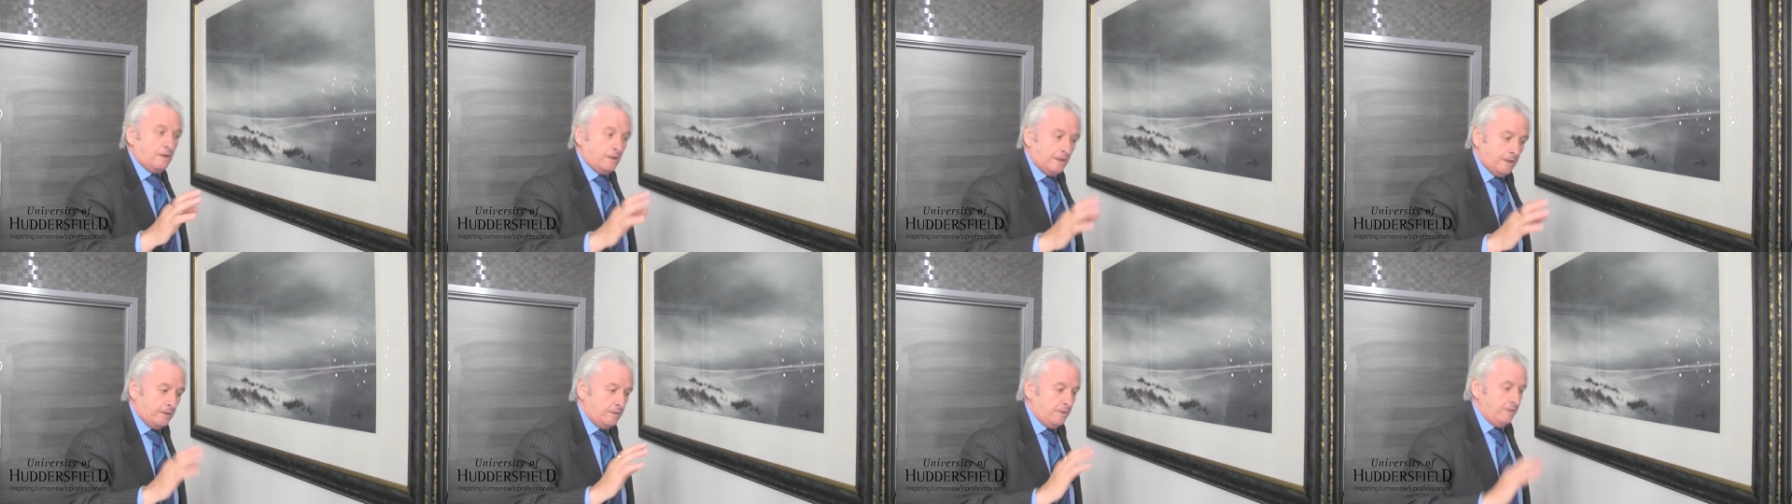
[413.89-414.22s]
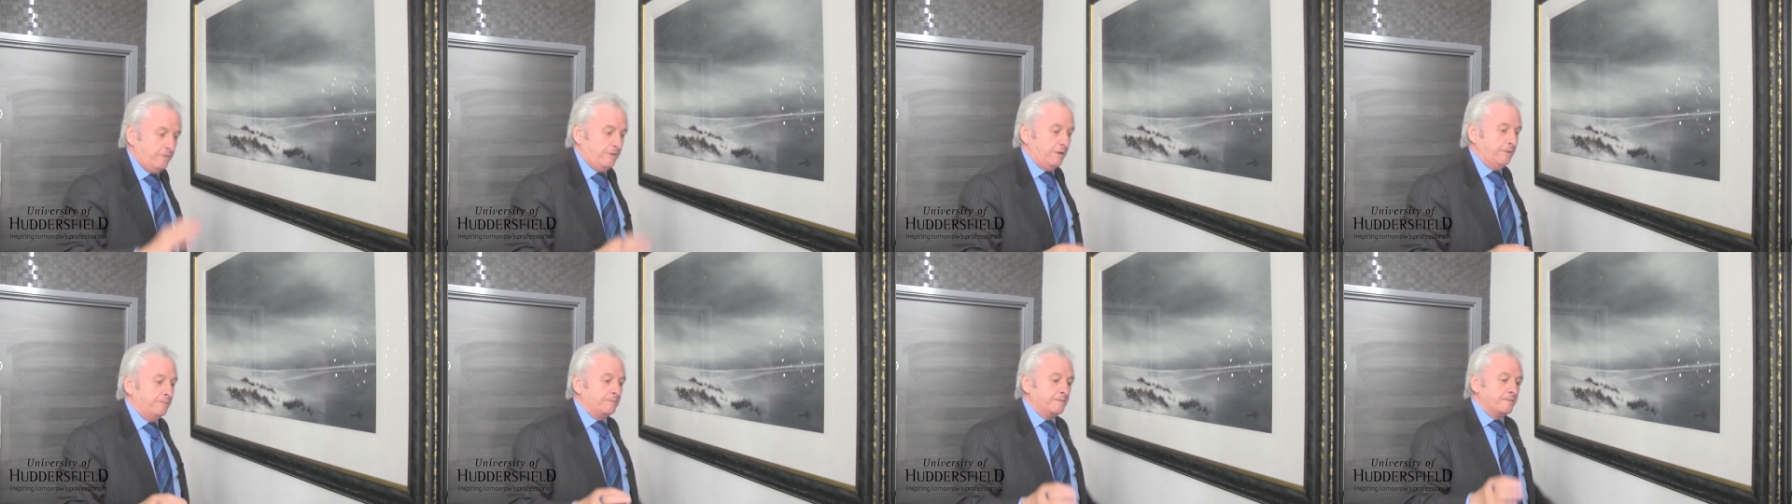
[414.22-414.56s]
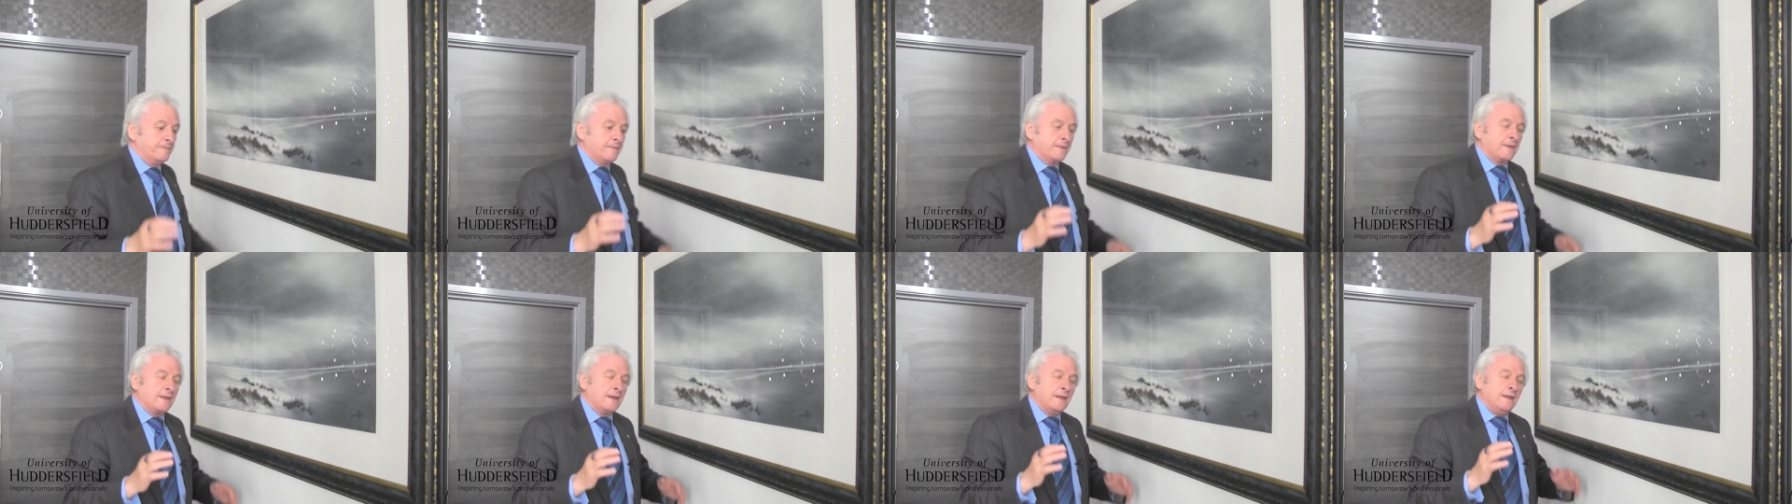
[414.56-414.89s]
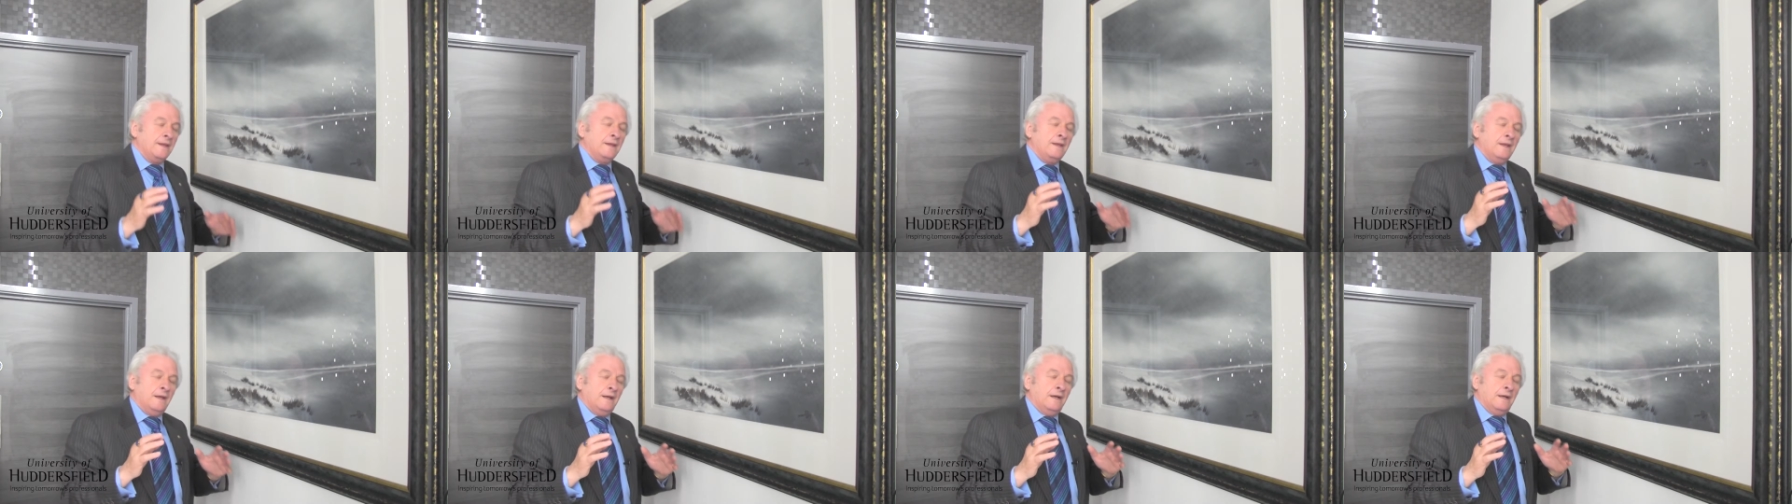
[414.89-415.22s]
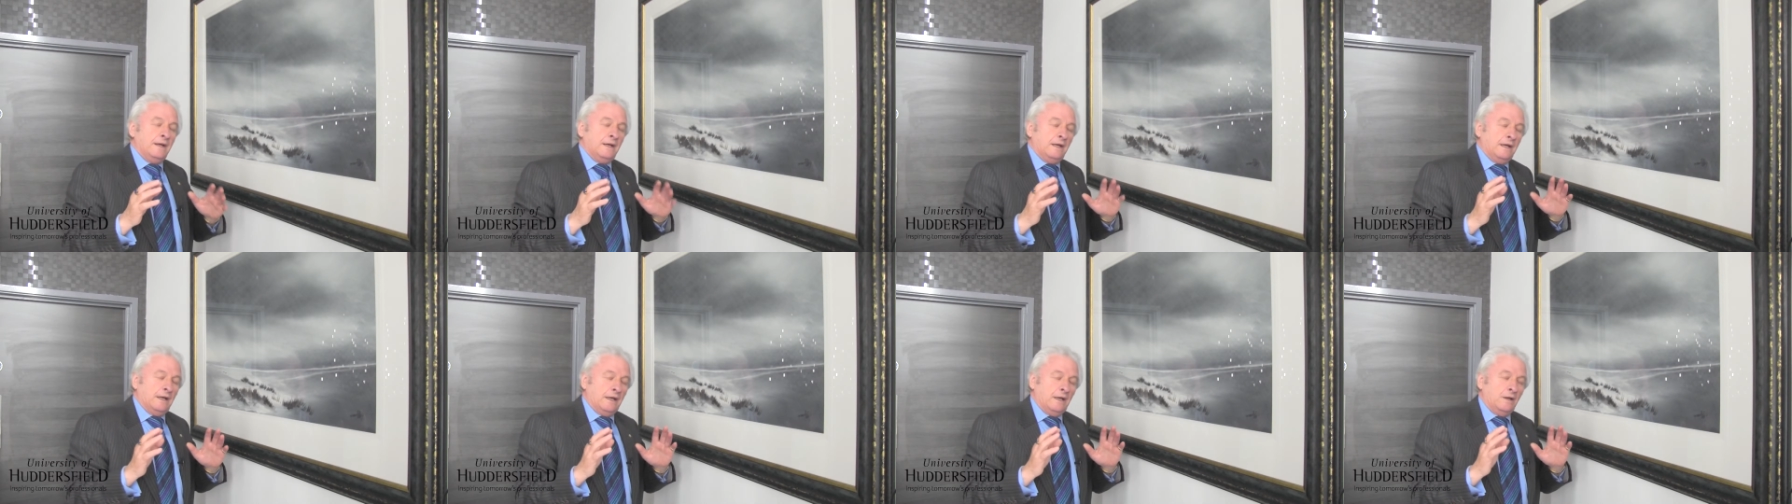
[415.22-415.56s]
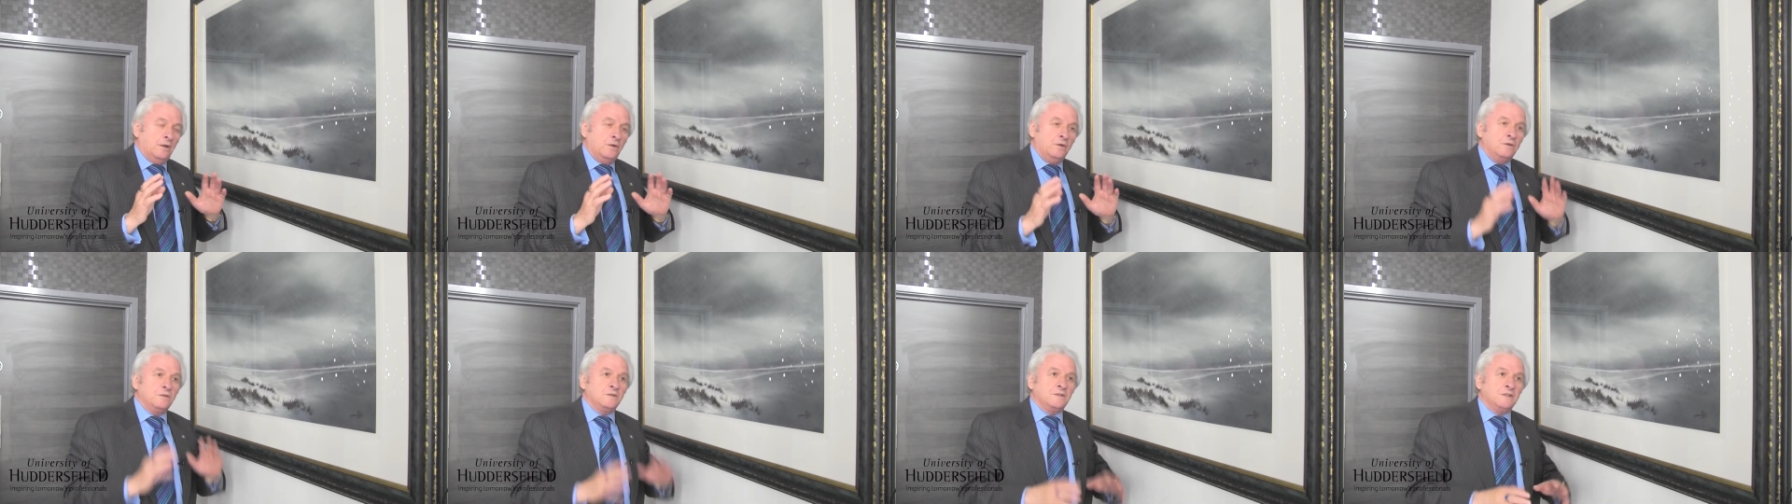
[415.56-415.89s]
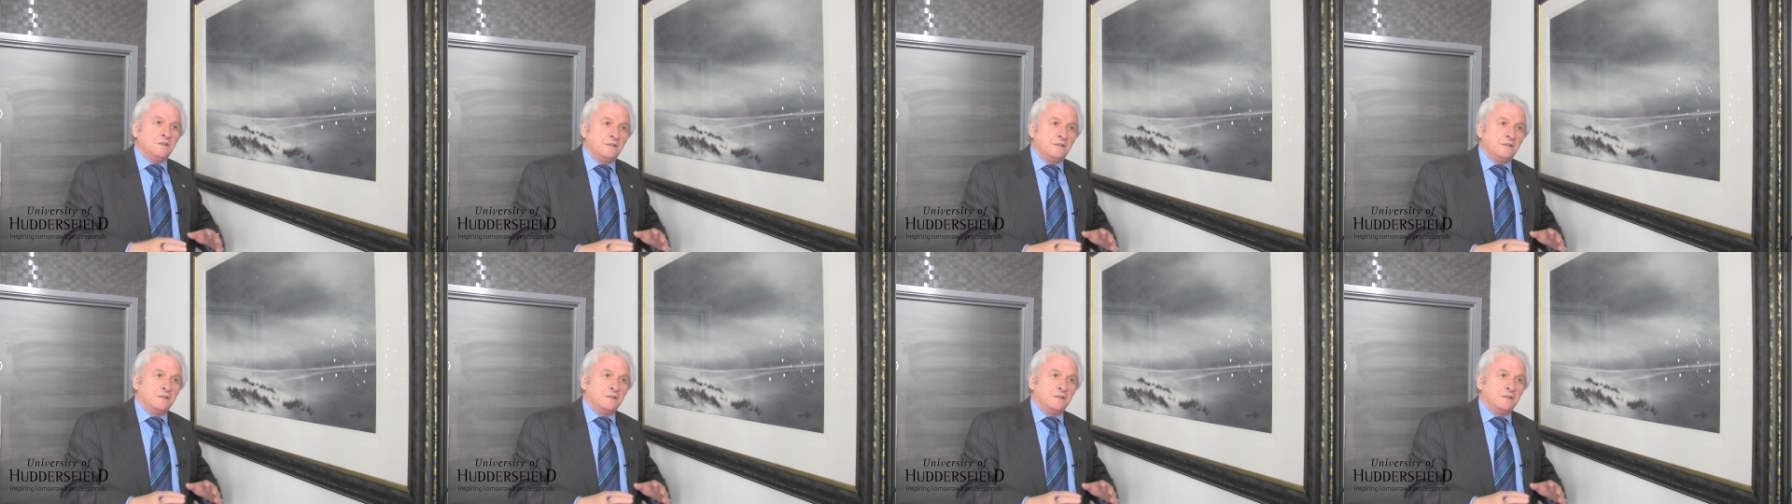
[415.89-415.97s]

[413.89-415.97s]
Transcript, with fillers: However, I looked